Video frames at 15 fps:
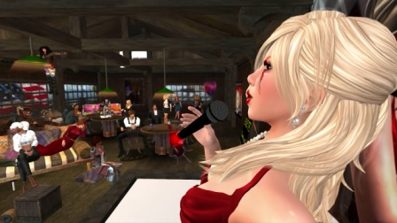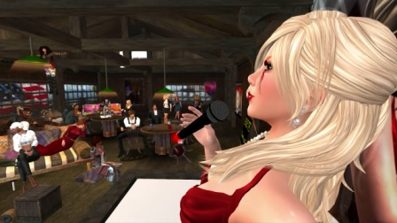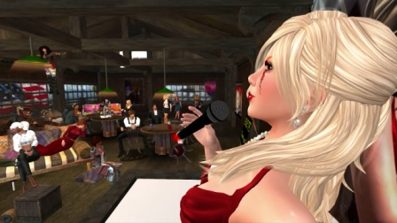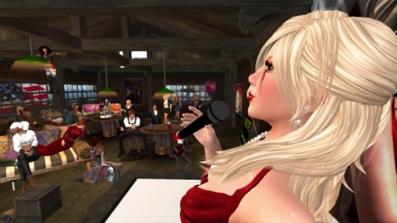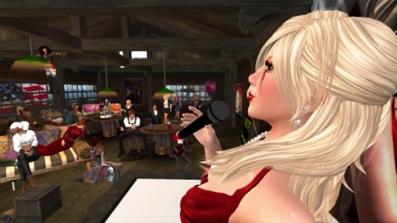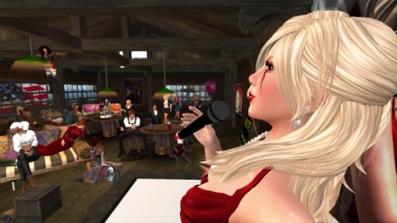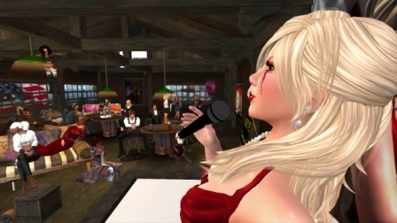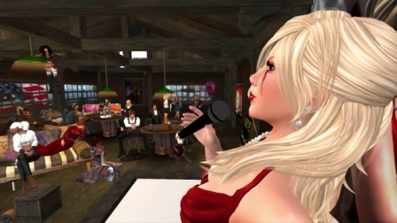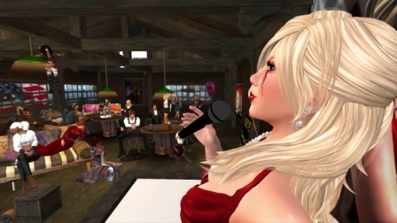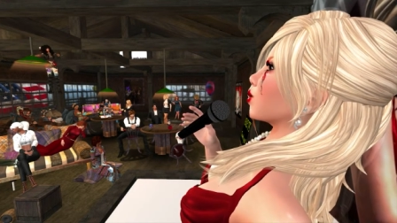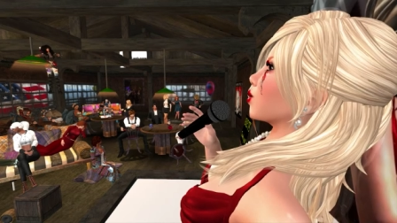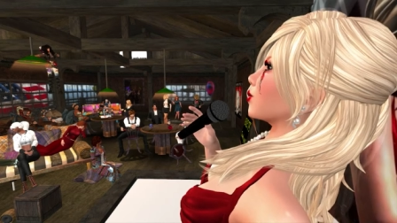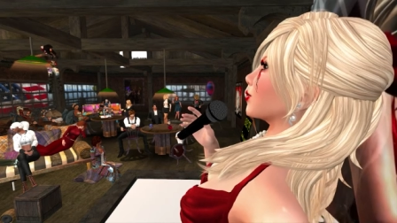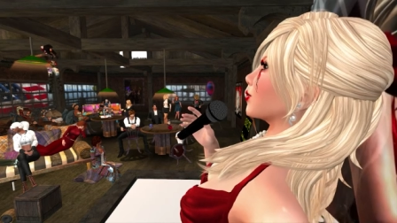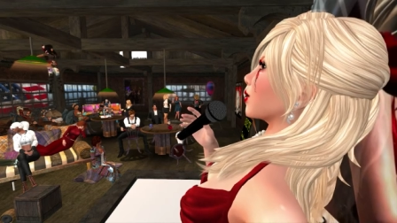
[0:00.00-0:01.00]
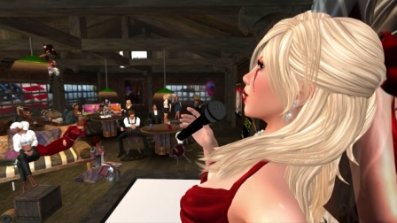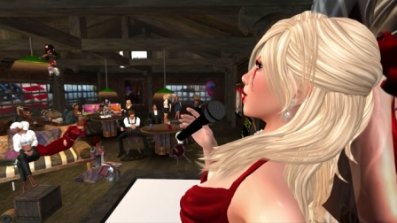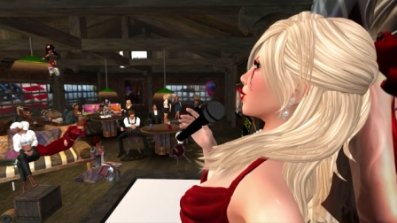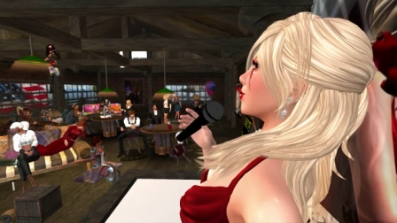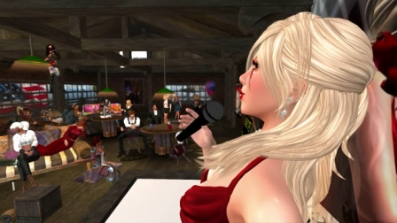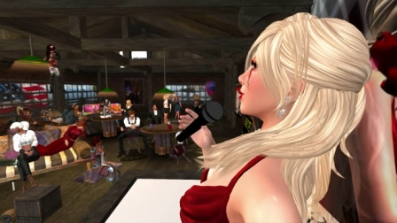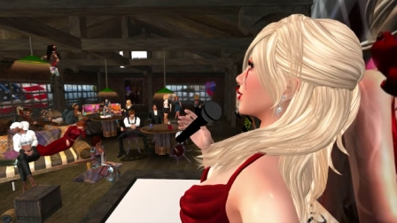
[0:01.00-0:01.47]
Unless it doesn't
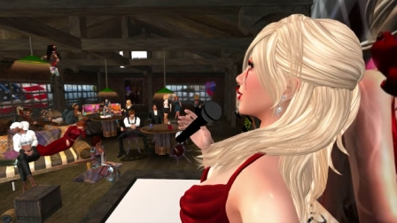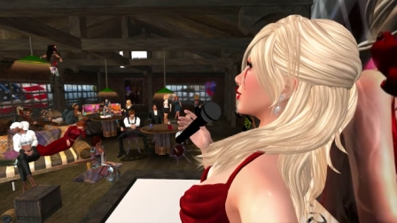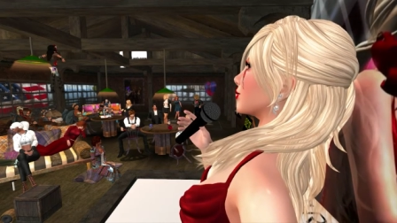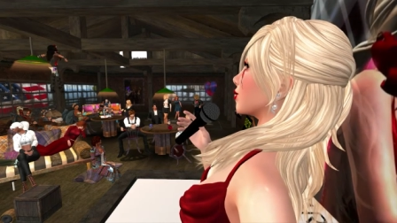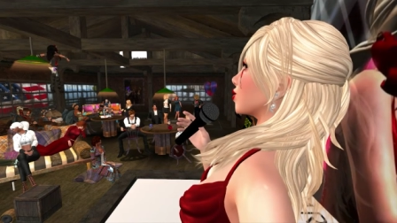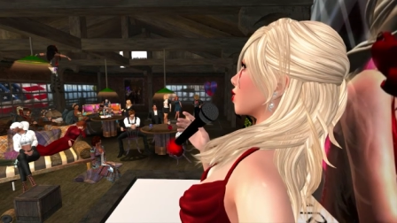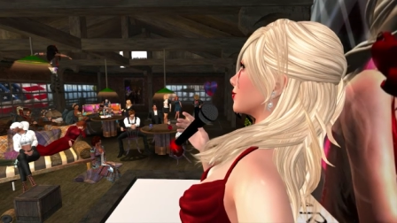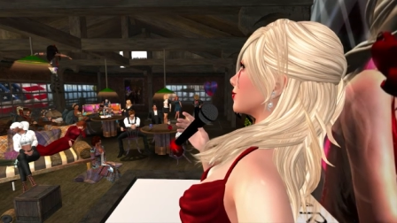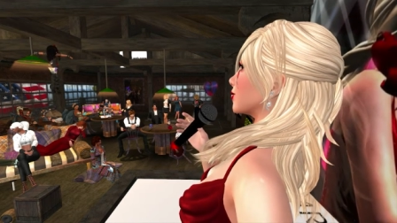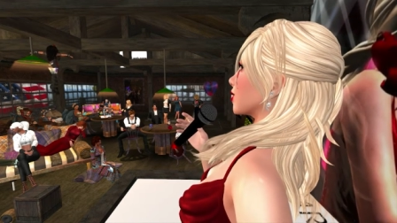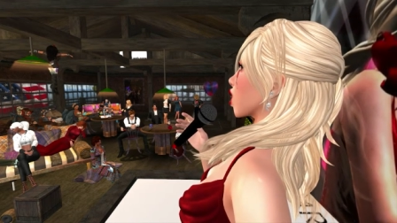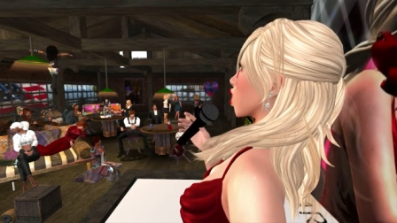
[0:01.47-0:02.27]
work. Okay, yeah.